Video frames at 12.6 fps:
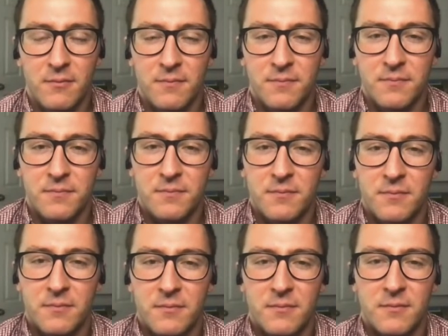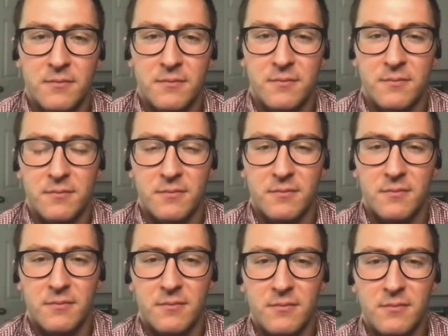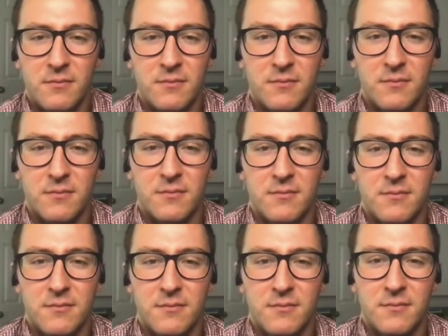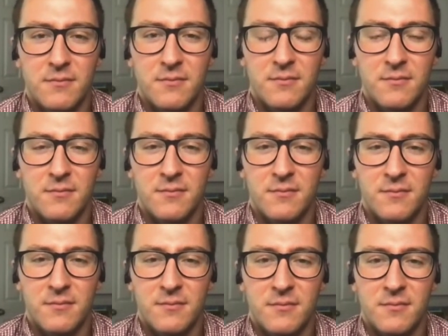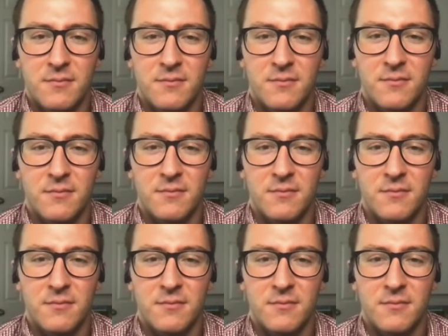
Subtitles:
The person shown says nothing.